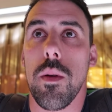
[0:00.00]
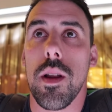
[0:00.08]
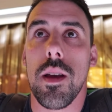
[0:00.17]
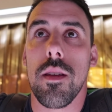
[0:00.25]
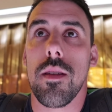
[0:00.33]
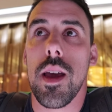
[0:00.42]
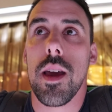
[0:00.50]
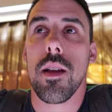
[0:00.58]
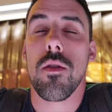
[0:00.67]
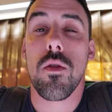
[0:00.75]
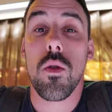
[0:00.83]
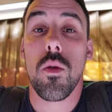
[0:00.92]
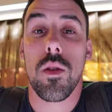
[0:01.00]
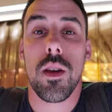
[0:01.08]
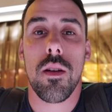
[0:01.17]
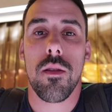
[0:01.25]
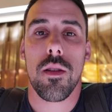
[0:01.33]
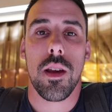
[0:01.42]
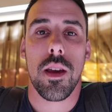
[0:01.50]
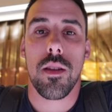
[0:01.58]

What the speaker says: but it is taken so seriously.